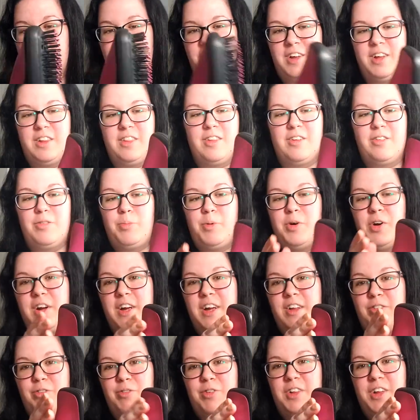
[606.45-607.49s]
Like, this part
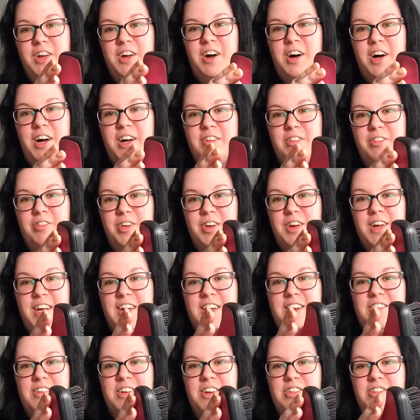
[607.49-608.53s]
gets really hot, so you
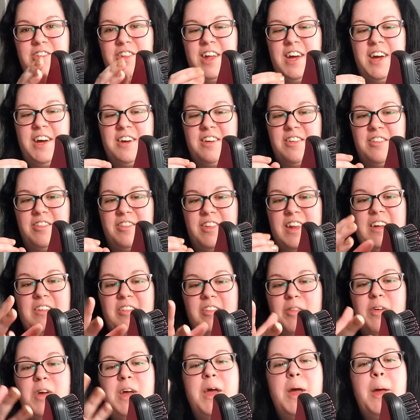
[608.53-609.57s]
can't touch that, because that's
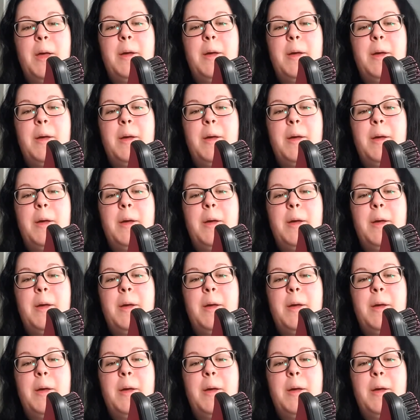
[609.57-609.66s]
